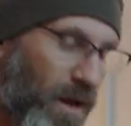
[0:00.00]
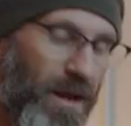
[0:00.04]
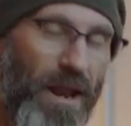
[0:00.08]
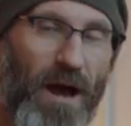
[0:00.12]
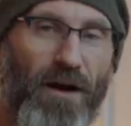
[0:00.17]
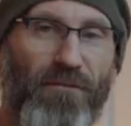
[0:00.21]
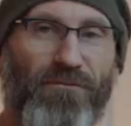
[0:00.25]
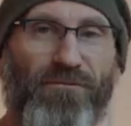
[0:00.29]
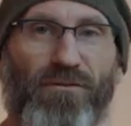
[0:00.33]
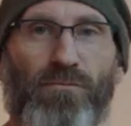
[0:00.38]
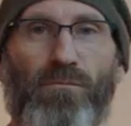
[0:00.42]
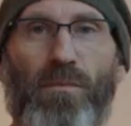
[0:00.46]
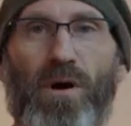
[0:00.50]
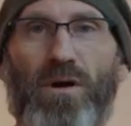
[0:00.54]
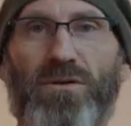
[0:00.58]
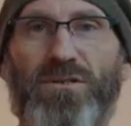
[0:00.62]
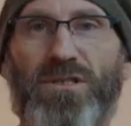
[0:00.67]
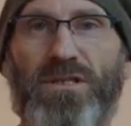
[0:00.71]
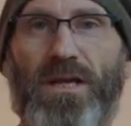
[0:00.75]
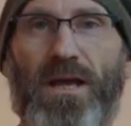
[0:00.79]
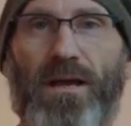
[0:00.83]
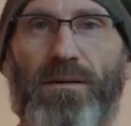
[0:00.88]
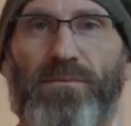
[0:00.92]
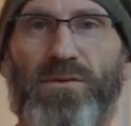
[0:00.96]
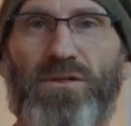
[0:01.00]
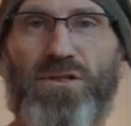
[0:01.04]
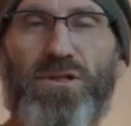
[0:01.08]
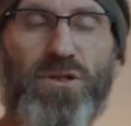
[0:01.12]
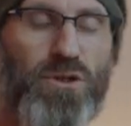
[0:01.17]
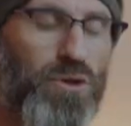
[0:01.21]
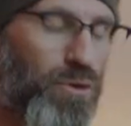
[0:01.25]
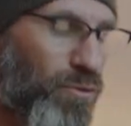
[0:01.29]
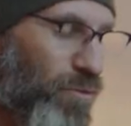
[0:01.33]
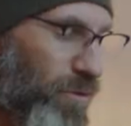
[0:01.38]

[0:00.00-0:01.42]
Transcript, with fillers: Now, for most cameras, it's a